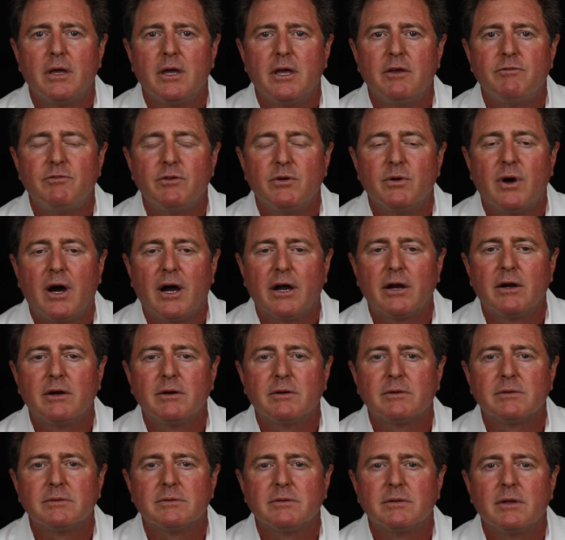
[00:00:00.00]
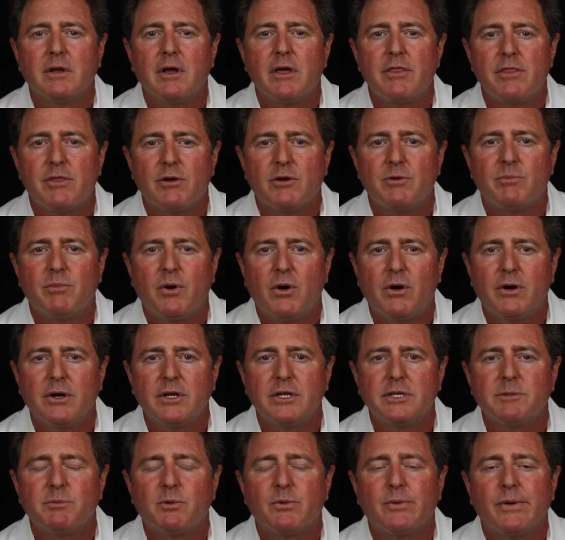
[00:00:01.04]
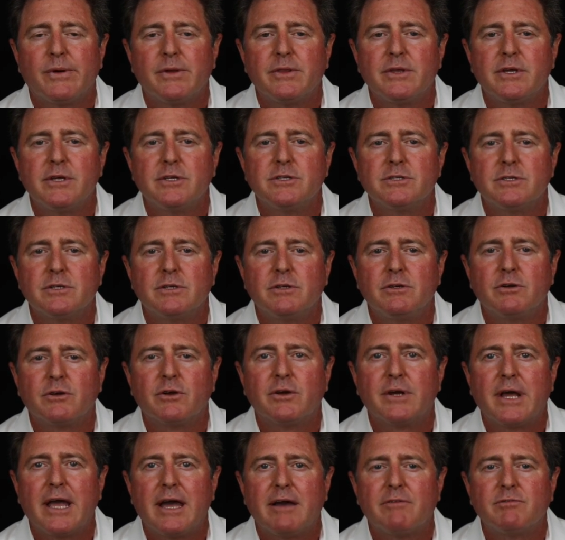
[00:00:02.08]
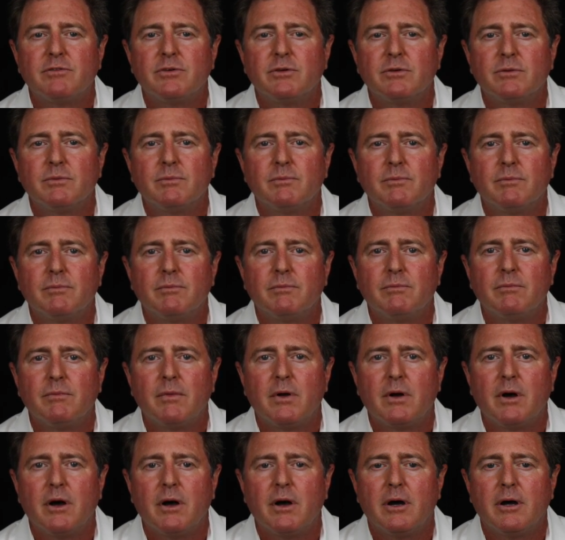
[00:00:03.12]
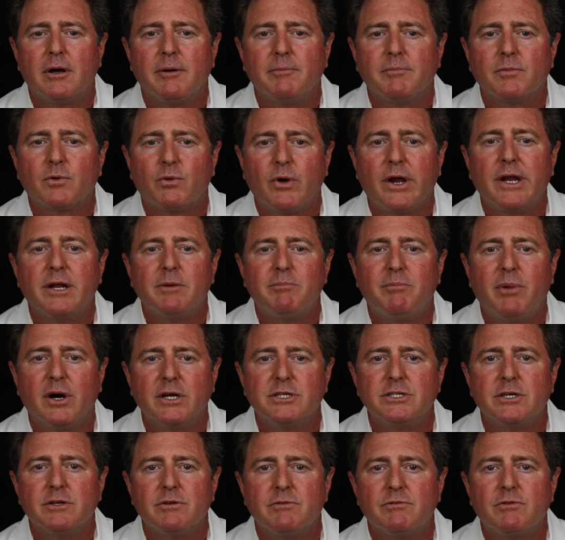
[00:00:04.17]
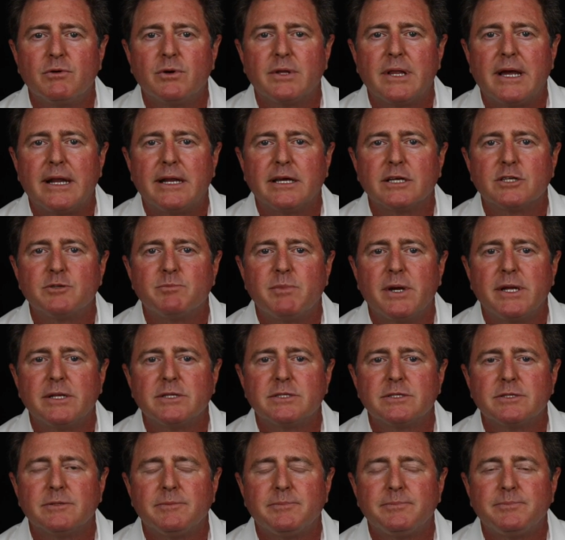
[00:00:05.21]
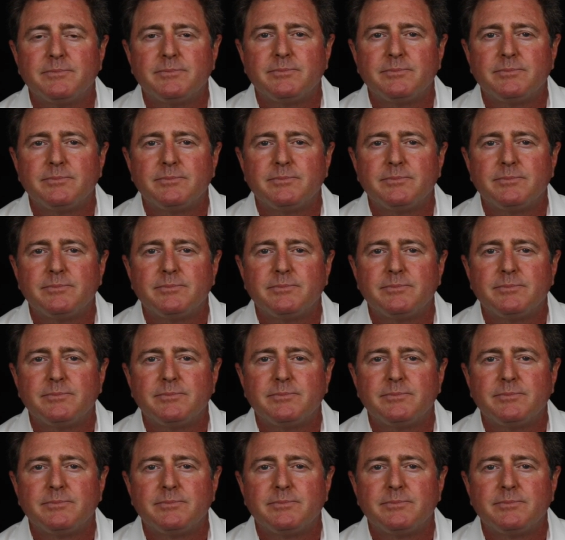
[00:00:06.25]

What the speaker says: If you hire a third party to prepare these, you're going to have to create a budget for that expense.